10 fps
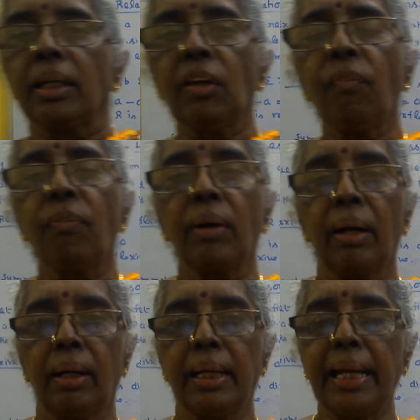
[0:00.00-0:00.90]
if
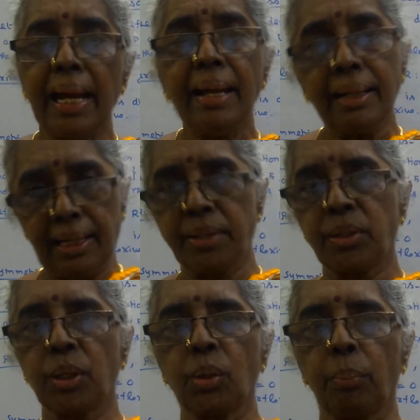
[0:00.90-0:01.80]
A
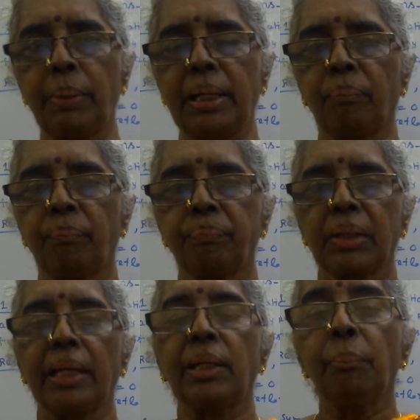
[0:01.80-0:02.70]
related to B
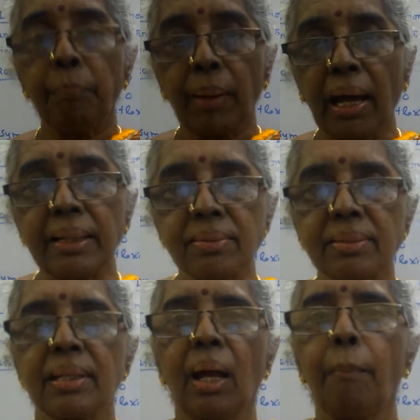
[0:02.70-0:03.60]

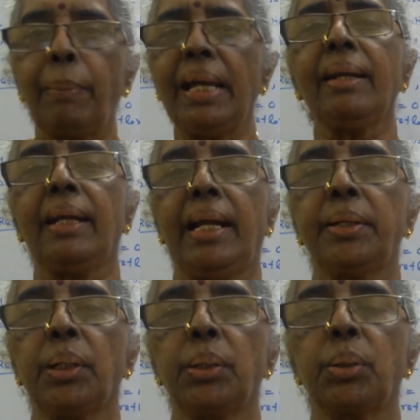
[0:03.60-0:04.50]
implies B
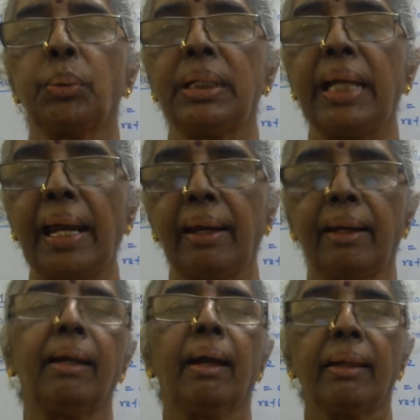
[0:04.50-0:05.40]
related to
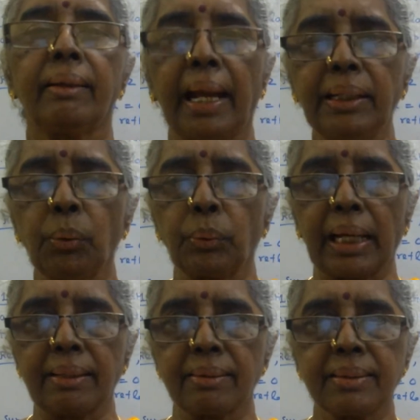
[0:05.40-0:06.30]
A, then you
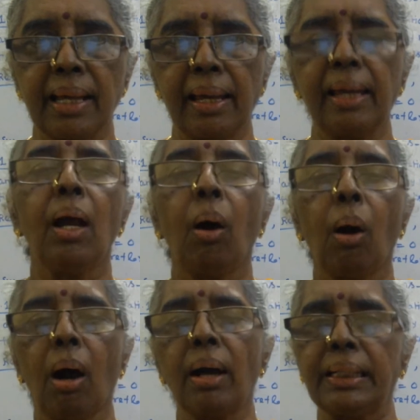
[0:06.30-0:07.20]
can say
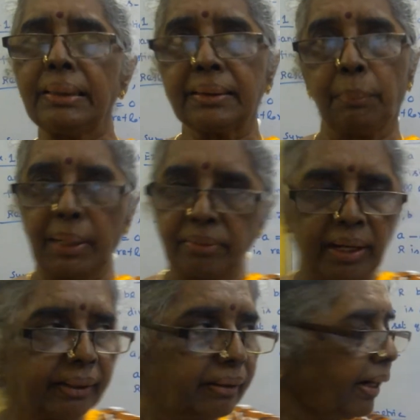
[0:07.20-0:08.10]
R is
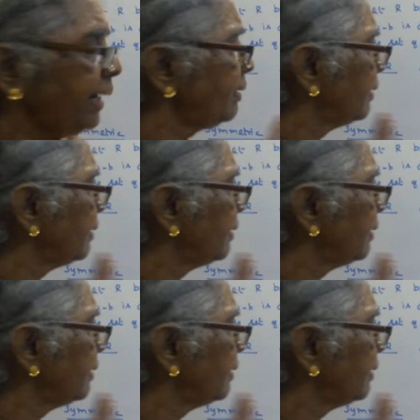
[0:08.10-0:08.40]
symmetric, right?